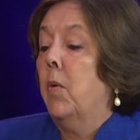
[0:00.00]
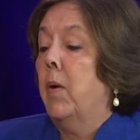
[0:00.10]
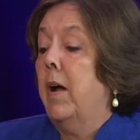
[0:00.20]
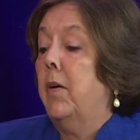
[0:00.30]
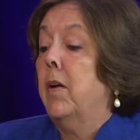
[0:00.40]

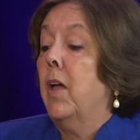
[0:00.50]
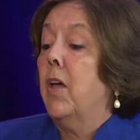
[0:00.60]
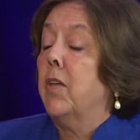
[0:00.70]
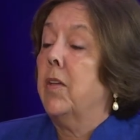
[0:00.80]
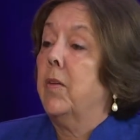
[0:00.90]
Well,
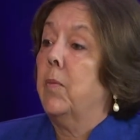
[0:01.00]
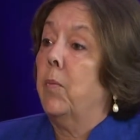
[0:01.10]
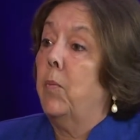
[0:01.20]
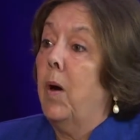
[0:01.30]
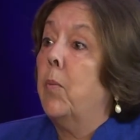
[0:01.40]

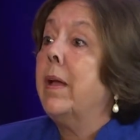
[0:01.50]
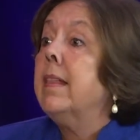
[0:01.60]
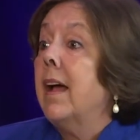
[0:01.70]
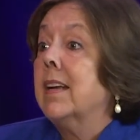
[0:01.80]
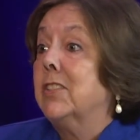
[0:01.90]
what we
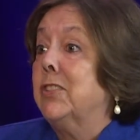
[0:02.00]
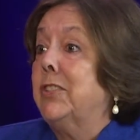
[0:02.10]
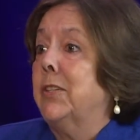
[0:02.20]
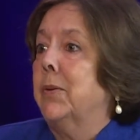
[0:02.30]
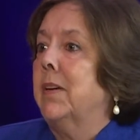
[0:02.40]
like to
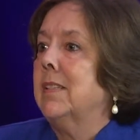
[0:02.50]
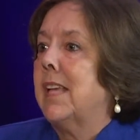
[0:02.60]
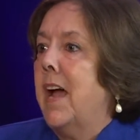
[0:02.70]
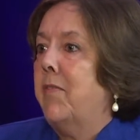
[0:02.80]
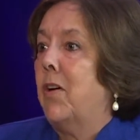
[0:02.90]
do is
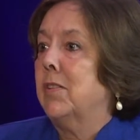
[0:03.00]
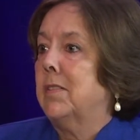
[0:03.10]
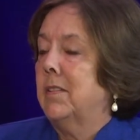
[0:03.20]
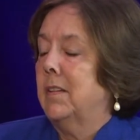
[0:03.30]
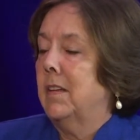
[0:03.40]
have our
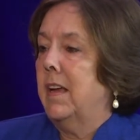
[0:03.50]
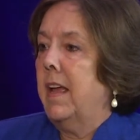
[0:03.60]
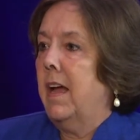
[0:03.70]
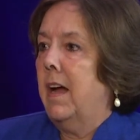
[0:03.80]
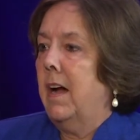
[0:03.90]

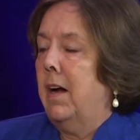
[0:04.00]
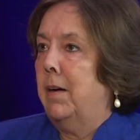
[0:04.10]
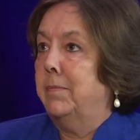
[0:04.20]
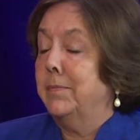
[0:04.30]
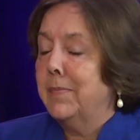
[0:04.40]

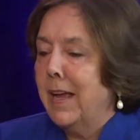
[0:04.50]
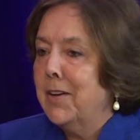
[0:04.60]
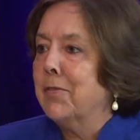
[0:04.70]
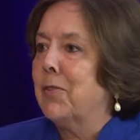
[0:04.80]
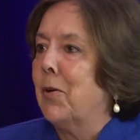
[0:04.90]

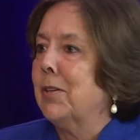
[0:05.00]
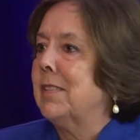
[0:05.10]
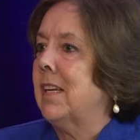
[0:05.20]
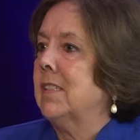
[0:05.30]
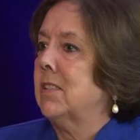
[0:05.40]
end of
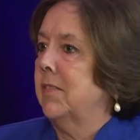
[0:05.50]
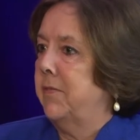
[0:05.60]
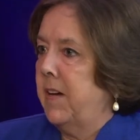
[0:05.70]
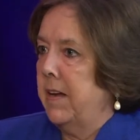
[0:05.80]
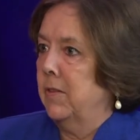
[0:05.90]
course test, the
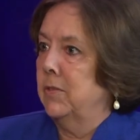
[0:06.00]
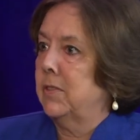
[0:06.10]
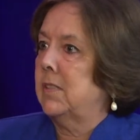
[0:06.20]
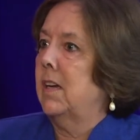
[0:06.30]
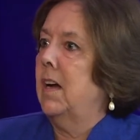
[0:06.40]

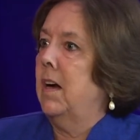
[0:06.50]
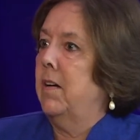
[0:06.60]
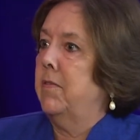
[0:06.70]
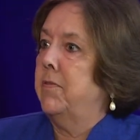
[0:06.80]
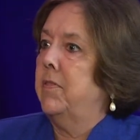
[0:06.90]
finals
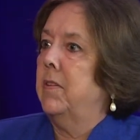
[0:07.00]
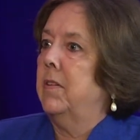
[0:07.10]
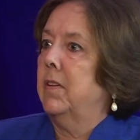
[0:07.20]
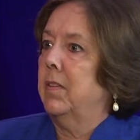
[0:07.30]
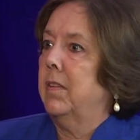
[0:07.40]
of
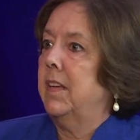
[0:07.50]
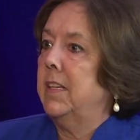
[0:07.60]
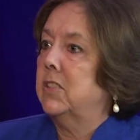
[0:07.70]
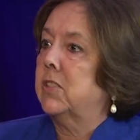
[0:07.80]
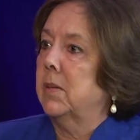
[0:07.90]

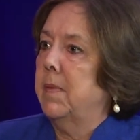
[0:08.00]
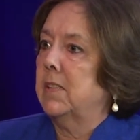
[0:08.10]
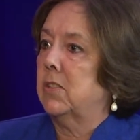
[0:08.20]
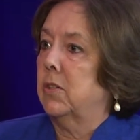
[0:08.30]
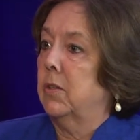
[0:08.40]
each
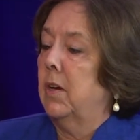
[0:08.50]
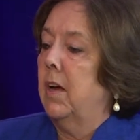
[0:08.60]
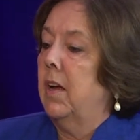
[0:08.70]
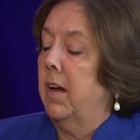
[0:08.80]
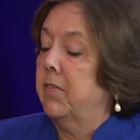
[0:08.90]
semester,
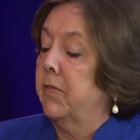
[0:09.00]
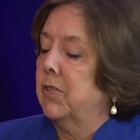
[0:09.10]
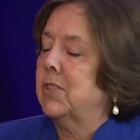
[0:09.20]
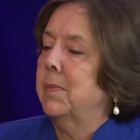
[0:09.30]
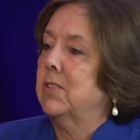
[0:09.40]
of the
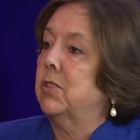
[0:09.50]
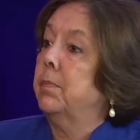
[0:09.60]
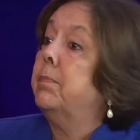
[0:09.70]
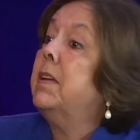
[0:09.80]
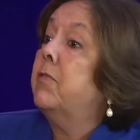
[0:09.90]
first semester,
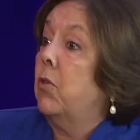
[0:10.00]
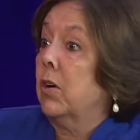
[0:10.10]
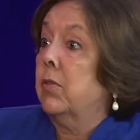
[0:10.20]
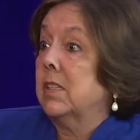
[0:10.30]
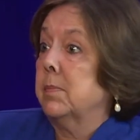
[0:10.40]

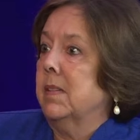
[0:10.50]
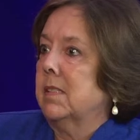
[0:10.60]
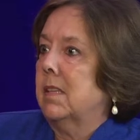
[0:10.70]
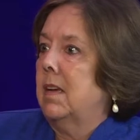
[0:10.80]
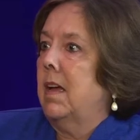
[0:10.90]
before
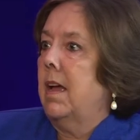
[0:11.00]
Christmas.